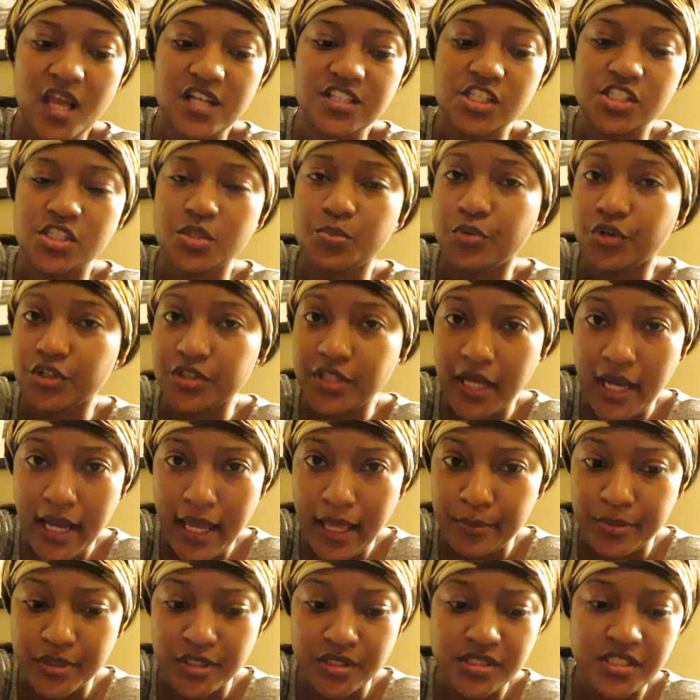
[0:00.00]
to support their
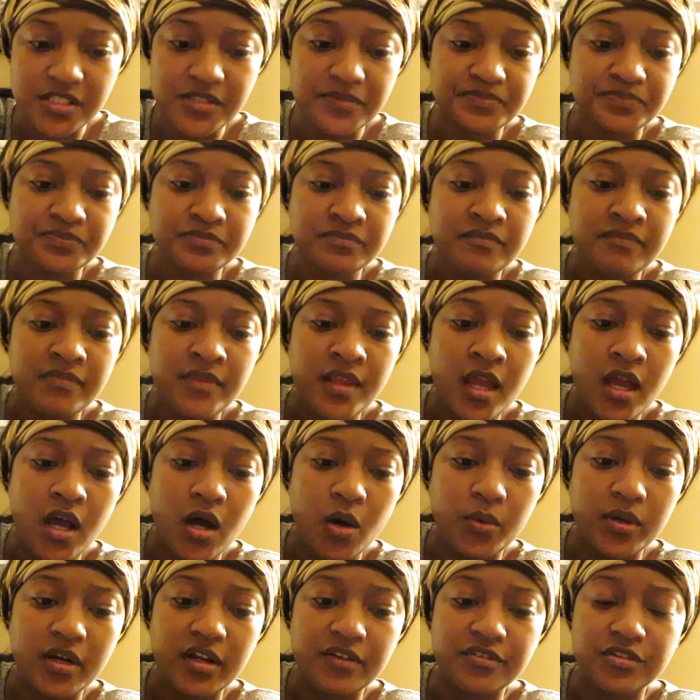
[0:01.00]
habits
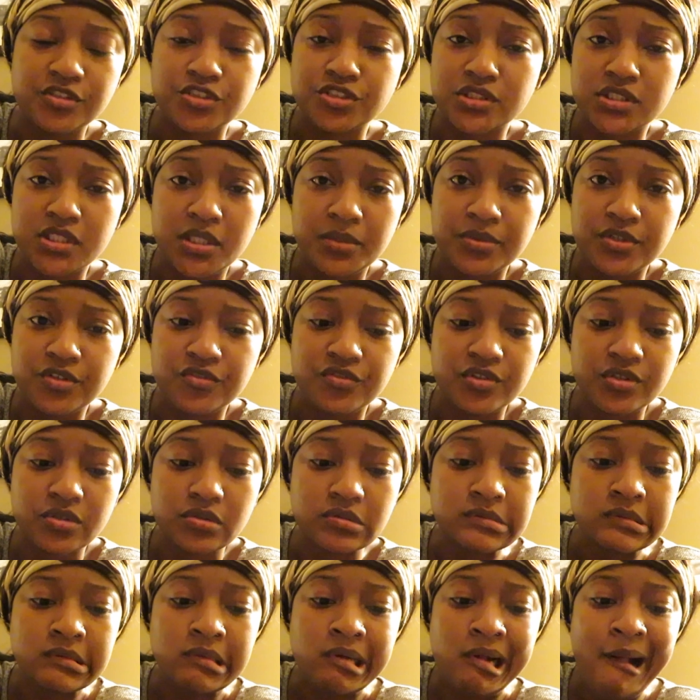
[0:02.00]
or whatever just keeping it
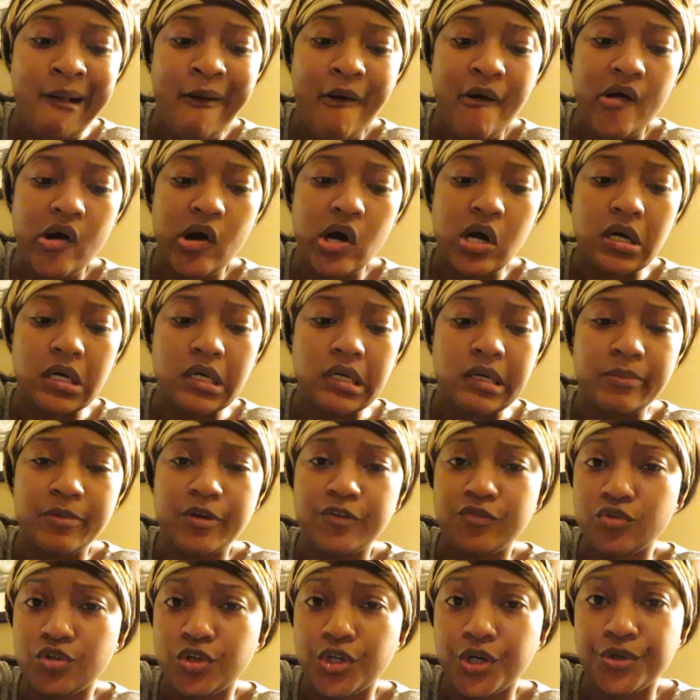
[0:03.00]
real um,
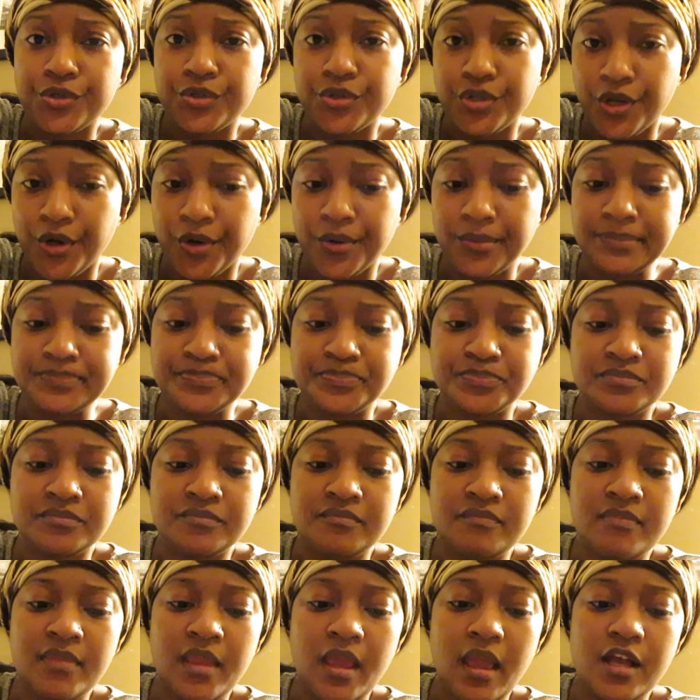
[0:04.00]
if you know you know
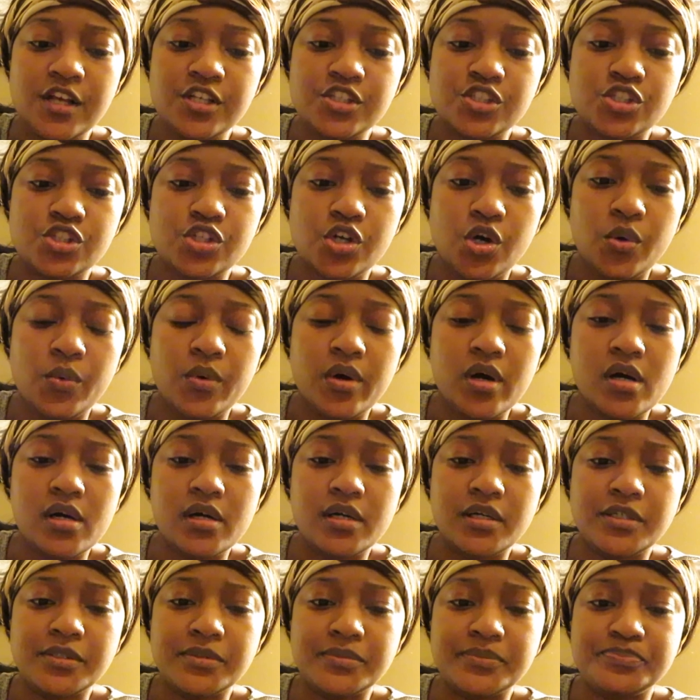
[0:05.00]
so
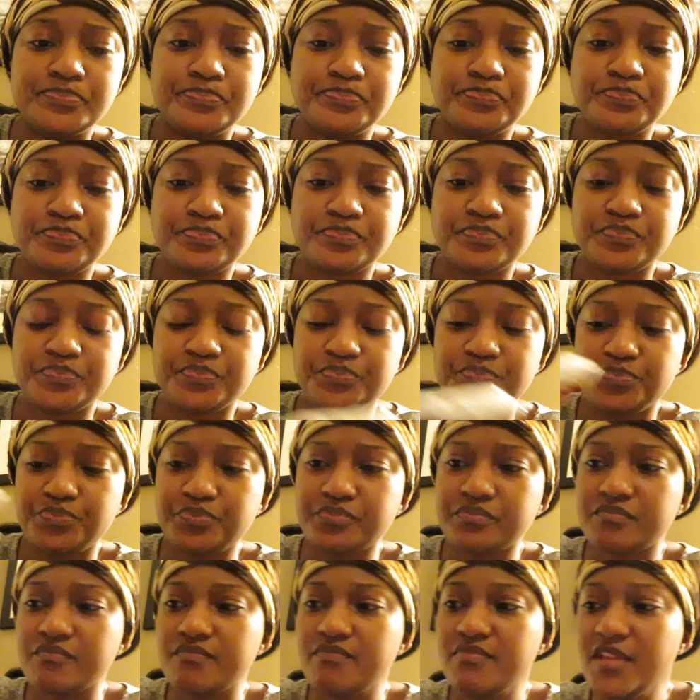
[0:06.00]
um
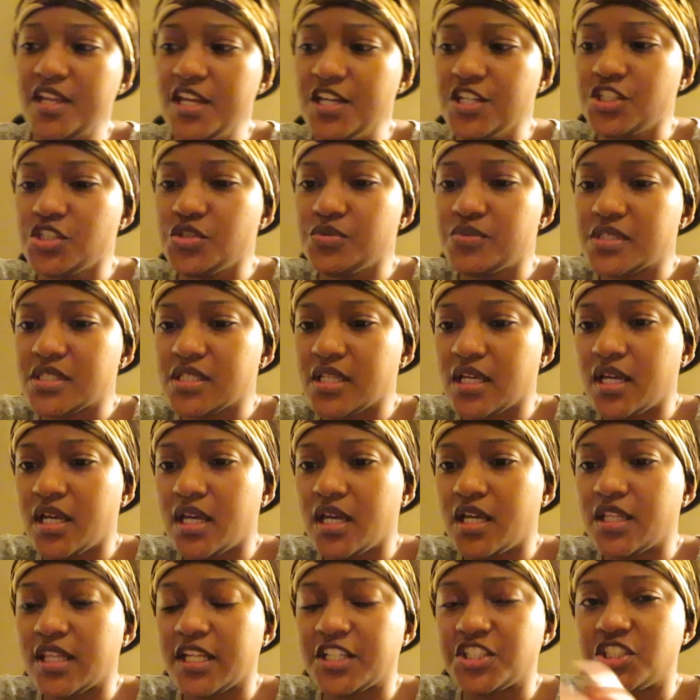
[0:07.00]
she was
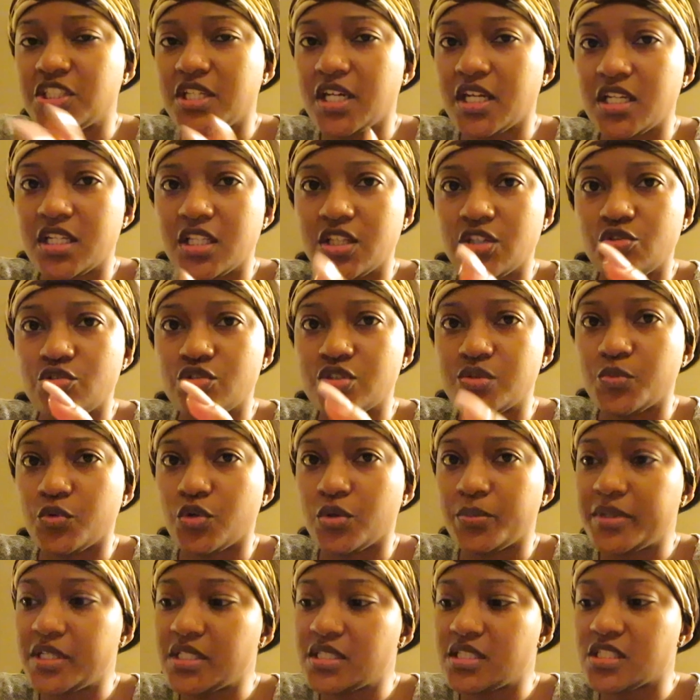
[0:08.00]
like like she cut it in little
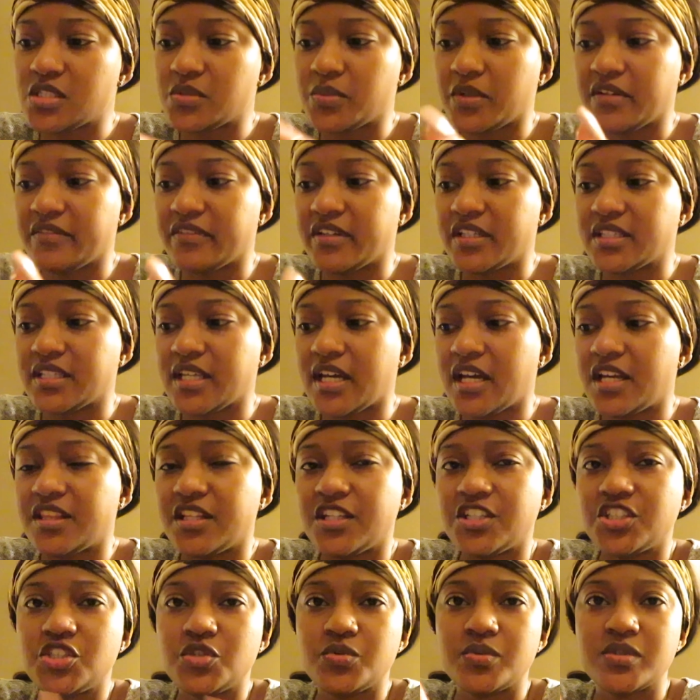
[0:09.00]
small pieces whatever like that and
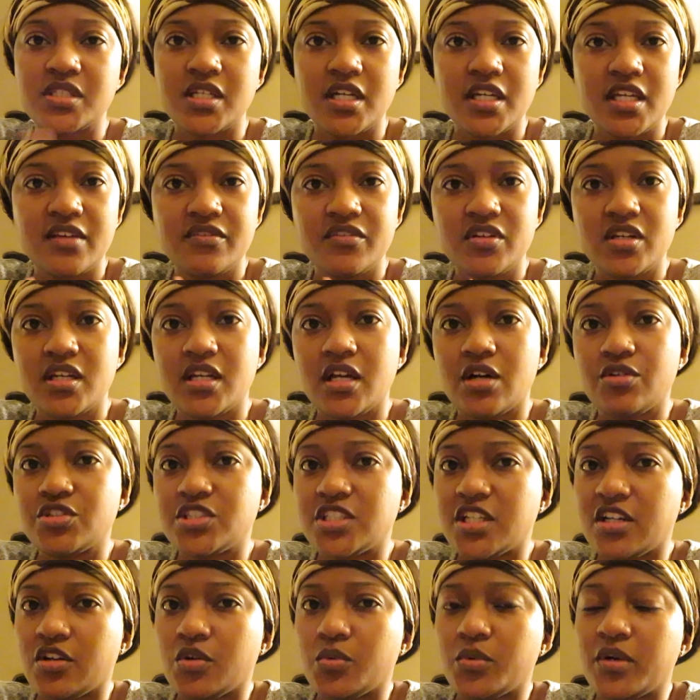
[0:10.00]
then she was like giving it out
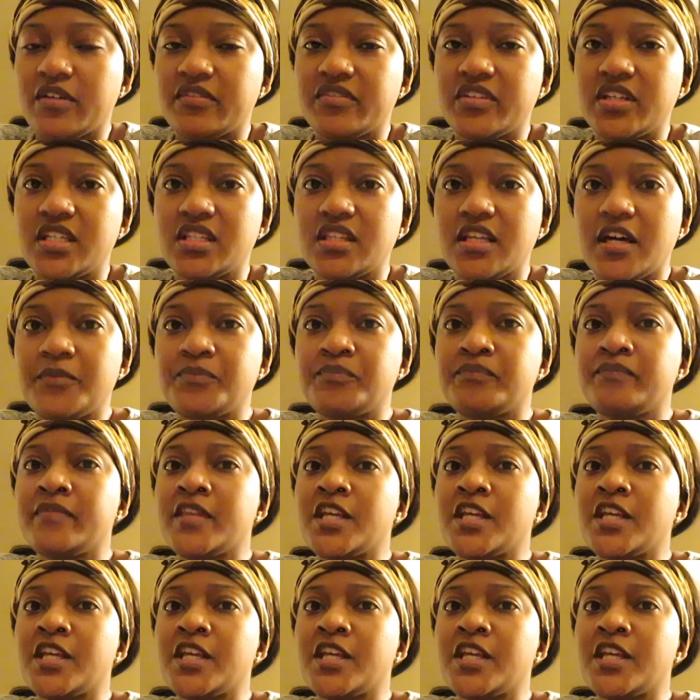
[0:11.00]
sharing whatever like that